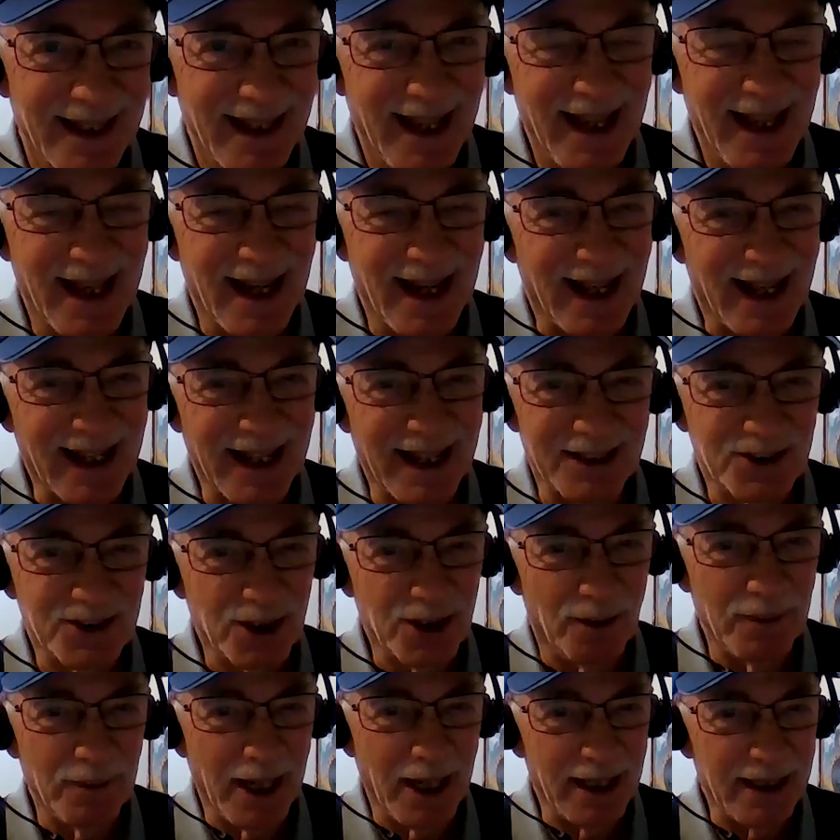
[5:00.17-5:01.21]
and I get
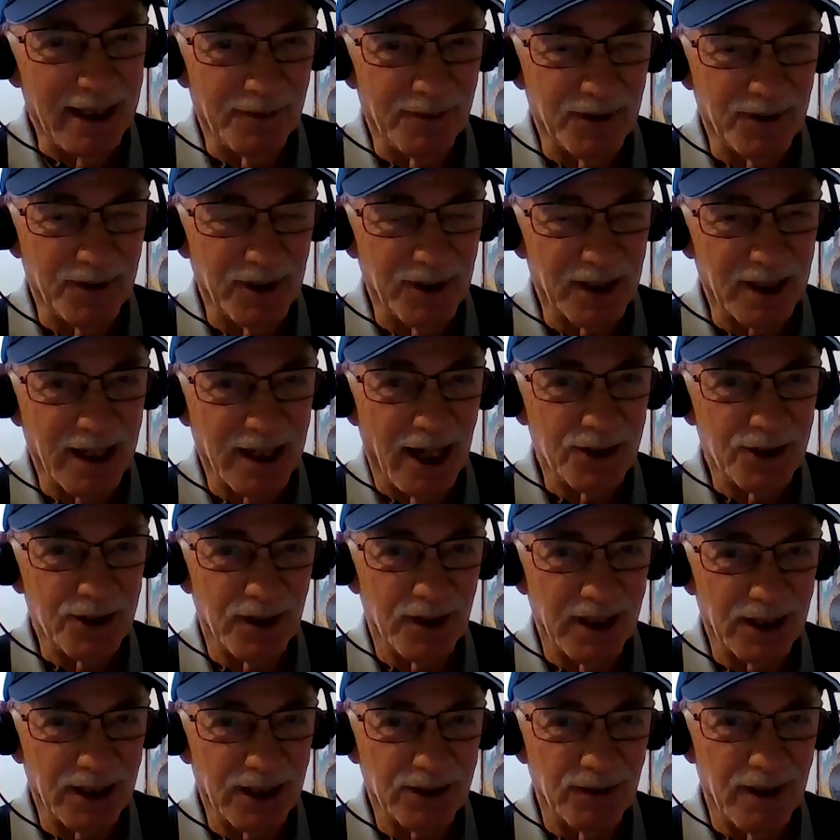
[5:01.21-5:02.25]
so many different
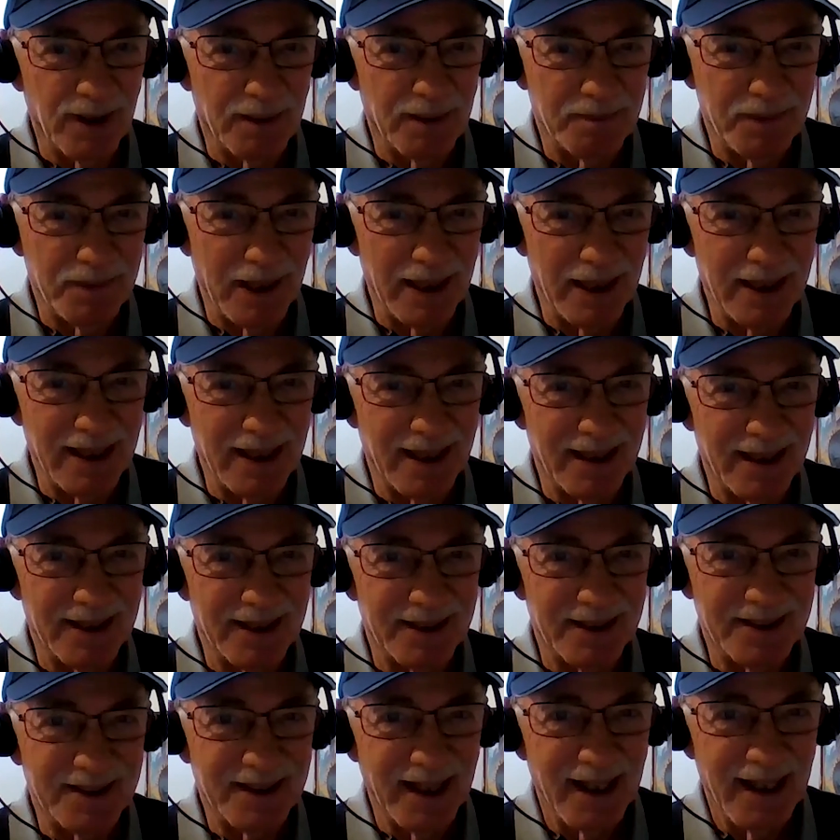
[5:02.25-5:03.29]
contradictory opinions
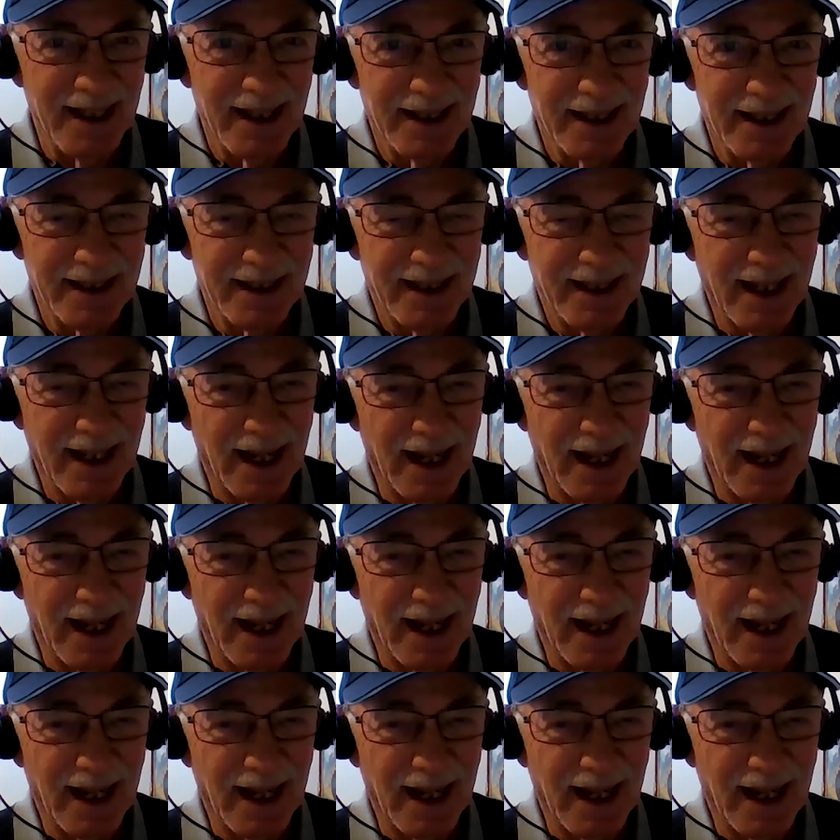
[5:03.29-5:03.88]
that I'm just as